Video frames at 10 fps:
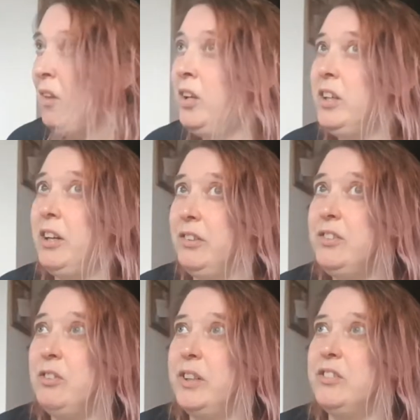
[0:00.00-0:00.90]
And now it's
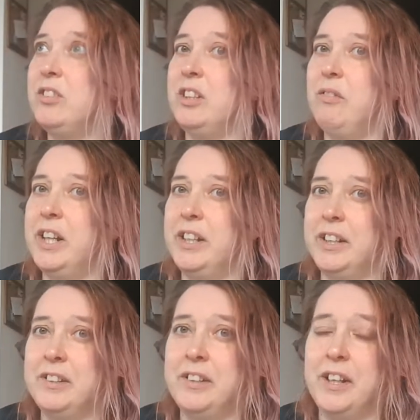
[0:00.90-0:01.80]
torrentially
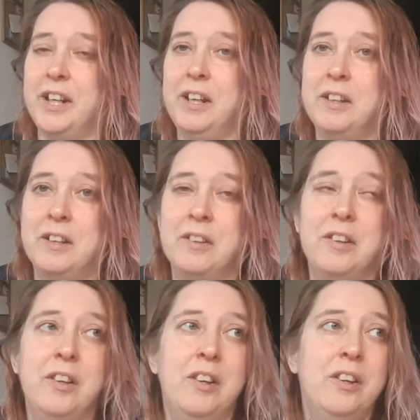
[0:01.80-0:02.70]
raining today.
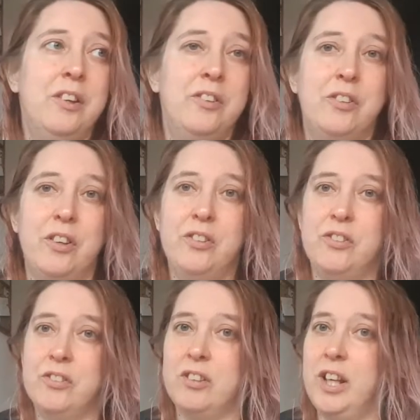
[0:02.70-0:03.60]
So it's
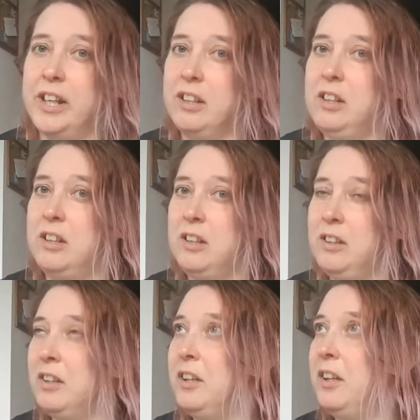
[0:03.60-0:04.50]
just like,
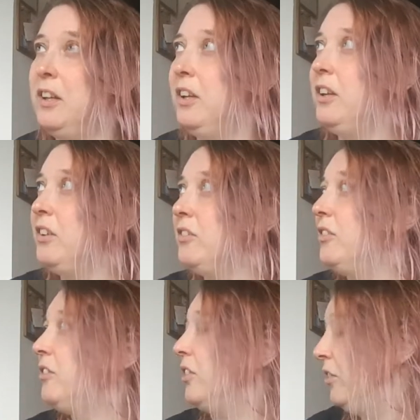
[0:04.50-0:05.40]
it's just a